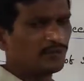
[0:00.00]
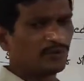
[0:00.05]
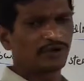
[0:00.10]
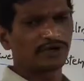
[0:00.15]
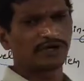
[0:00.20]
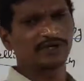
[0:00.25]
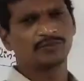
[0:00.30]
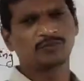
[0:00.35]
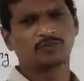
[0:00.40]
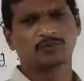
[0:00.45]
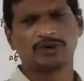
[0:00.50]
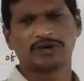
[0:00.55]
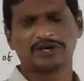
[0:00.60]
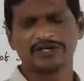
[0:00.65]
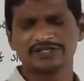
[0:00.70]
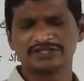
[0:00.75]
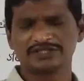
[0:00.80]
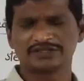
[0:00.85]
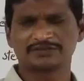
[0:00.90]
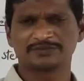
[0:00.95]
important
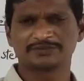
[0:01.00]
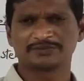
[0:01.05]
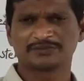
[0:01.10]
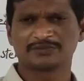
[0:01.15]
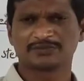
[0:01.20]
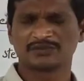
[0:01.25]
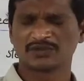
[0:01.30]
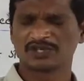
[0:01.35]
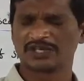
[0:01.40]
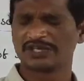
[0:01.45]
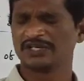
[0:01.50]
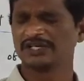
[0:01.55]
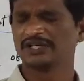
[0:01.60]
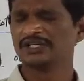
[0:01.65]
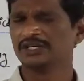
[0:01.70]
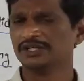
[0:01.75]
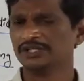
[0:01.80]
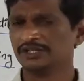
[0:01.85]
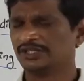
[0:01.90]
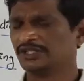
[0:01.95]
points. Okay,
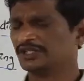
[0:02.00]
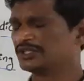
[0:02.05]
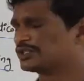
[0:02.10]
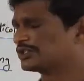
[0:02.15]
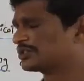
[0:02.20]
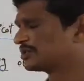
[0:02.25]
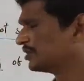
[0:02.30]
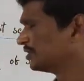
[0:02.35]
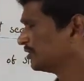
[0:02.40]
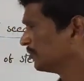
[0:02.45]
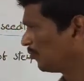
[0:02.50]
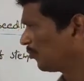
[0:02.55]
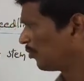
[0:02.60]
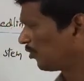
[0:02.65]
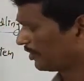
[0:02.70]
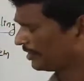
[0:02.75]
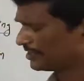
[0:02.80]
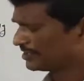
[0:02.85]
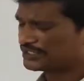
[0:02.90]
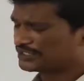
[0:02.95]
these
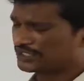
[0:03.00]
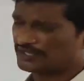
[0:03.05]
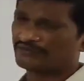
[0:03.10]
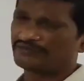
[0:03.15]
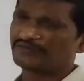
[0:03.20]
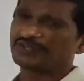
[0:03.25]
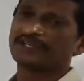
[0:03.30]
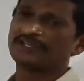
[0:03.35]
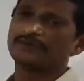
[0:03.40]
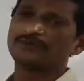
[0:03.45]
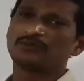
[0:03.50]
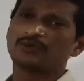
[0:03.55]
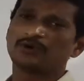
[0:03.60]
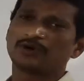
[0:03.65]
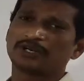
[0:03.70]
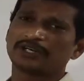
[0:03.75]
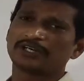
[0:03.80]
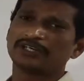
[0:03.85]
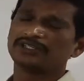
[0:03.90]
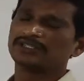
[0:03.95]
points are very
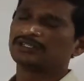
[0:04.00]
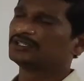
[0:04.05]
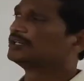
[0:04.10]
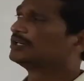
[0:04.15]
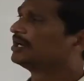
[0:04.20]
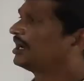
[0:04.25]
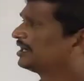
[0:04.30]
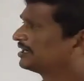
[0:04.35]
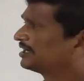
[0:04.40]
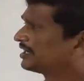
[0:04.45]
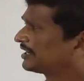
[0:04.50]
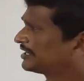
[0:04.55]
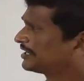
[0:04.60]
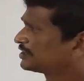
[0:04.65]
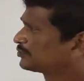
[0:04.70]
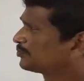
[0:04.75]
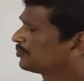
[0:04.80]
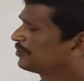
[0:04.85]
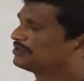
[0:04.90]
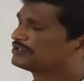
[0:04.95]
important, and the
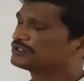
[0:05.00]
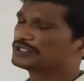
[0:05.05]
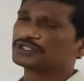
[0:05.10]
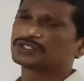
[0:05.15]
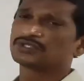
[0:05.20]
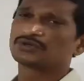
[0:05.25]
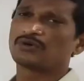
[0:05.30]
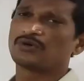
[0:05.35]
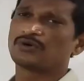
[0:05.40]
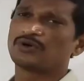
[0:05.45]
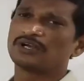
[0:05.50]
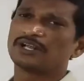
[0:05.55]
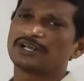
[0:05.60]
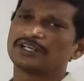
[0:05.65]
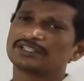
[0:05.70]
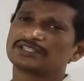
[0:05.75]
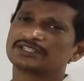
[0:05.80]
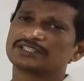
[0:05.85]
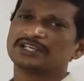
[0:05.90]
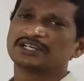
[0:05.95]
response is called
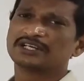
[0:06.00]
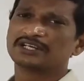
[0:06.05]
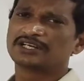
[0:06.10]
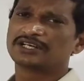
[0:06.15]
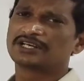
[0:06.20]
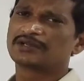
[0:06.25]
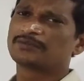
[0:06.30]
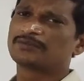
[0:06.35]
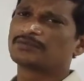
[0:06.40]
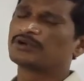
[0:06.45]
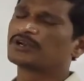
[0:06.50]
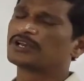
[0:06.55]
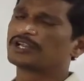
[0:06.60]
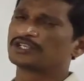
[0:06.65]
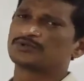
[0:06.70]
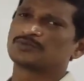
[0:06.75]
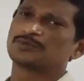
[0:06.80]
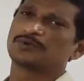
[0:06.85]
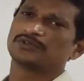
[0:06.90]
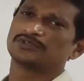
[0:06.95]
as triple
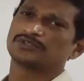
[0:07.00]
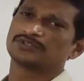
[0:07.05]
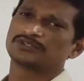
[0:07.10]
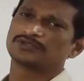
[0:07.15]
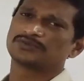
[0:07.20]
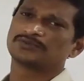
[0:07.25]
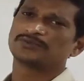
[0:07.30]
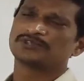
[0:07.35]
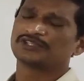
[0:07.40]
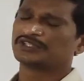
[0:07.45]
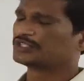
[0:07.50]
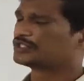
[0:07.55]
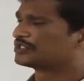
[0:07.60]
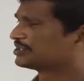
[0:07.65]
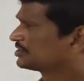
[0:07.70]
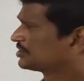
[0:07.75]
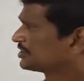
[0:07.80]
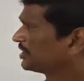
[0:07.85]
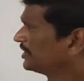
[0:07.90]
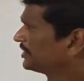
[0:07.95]
response. This
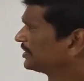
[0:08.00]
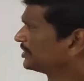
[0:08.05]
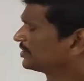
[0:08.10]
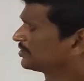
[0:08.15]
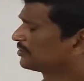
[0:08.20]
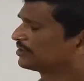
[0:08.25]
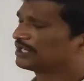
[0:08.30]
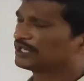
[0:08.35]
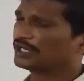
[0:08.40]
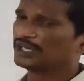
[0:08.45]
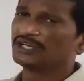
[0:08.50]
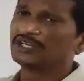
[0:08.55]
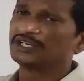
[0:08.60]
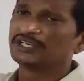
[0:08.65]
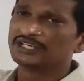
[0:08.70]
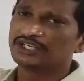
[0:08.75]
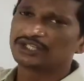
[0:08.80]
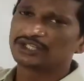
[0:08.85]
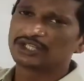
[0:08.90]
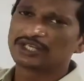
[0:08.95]
is related to the
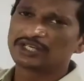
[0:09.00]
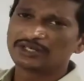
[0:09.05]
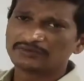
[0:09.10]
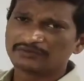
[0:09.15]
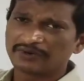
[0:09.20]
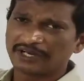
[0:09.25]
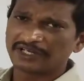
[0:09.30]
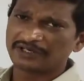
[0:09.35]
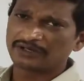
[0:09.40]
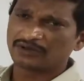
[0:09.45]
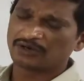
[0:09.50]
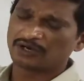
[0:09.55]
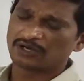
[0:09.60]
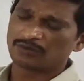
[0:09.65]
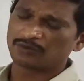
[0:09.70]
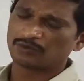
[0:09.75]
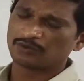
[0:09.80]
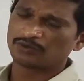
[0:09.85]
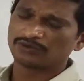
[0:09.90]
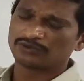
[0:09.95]
ethylene
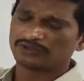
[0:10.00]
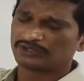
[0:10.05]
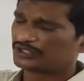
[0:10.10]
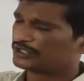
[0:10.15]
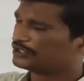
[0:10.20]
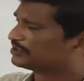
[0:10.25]
phytohormone.